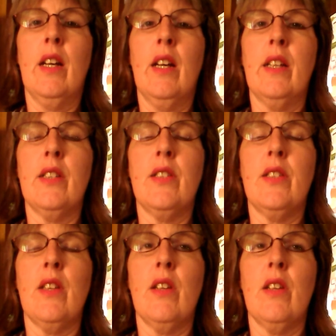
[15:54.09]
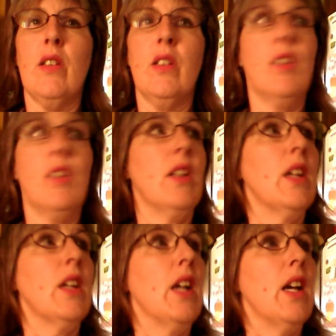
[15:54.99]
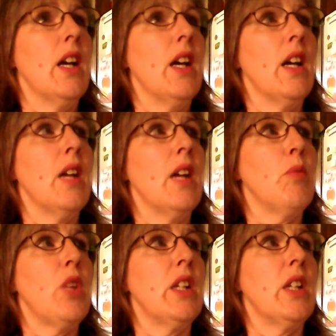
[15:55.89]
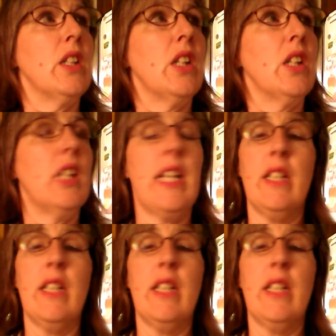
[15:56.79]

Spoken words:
It's, I'm running a little late.